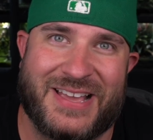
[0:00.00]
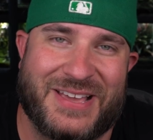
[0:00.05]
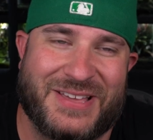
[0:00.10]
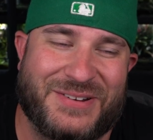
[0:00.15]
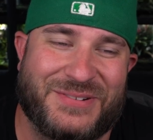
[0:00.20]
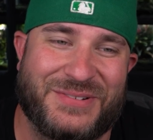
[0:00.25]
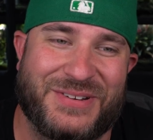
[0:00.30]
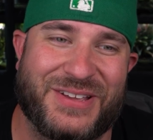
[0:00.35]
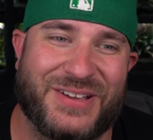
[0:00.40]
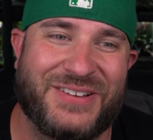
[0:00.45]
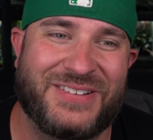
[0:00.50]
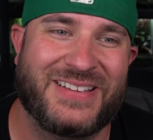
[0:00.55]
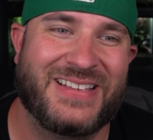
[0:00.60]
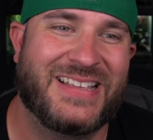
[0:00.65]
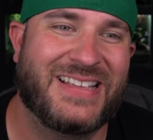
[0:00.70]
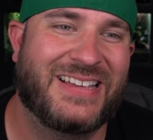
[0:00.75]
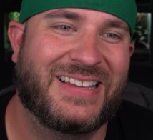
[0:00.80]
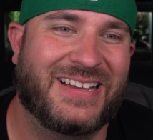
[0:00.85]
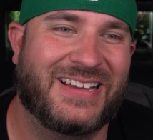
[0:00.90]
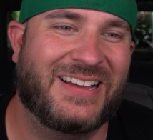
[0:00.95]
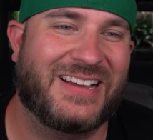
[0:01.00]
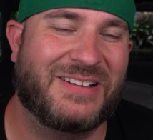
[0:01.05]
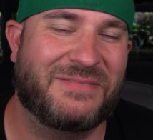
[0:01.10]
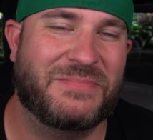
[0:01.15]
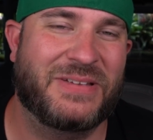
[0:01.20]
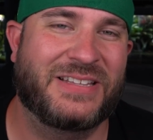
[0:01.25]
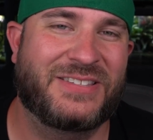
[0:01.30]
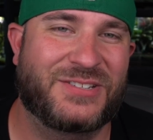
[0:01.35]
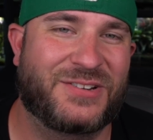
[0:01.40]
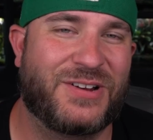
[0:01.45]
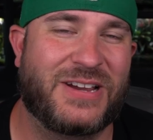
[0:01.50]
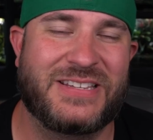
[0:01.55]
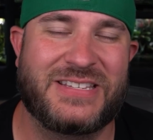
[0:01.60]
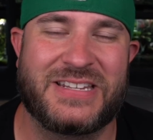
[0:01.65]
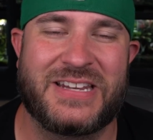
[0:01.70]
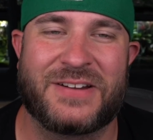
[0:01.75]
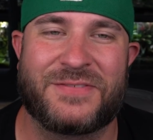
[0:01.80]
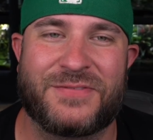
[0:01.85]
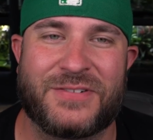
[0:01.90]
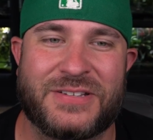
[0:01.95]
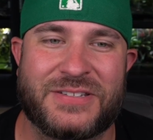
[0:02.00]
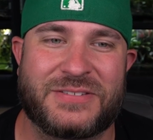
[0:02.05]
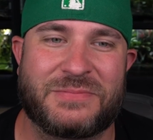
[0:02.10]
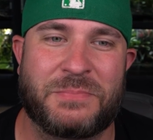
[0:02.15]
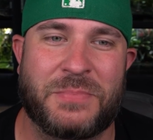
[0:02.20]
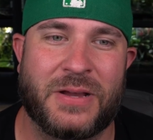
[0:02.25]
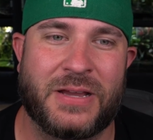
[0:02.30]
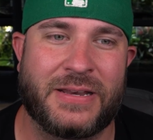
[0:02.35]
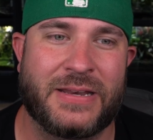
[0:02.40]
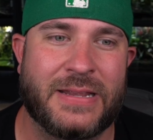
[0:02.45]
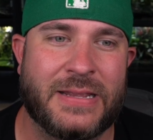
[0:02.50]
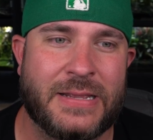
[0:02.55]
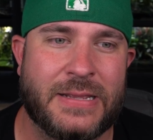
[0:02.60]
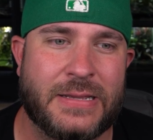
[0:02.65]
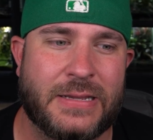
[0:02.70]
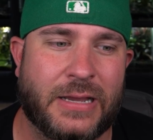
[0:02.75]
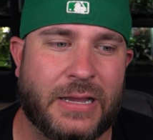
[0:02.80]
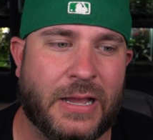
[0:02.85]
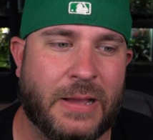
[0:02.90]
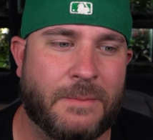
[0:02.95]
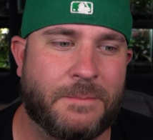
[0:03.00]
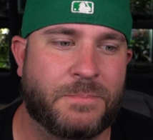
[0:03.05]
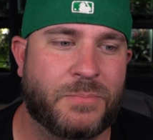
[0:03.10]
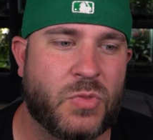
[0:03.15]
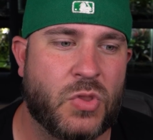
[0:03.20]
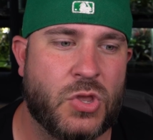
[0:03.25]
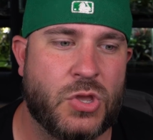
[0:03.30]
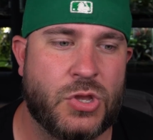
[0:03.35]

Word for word: I don't know. Um, it's crazy difference, but um,